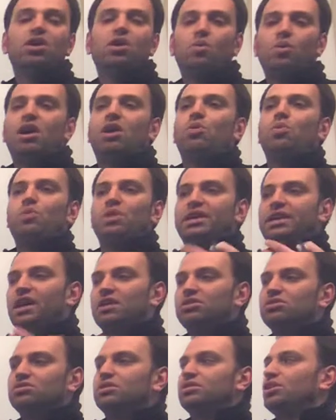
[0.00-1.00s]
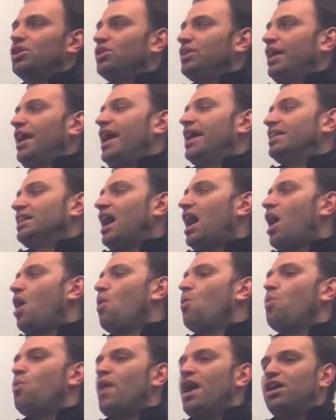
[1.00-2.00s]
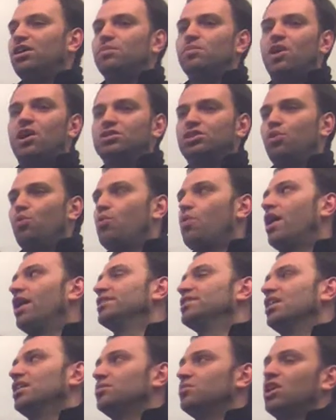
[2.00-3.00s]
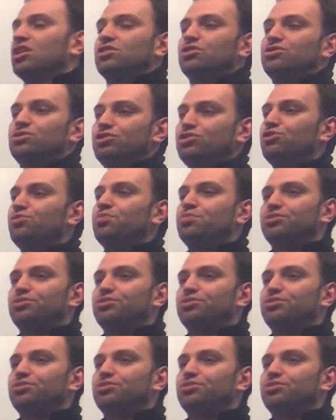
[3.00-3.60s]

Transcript: Well, we cannot look at how well model 1 and model 2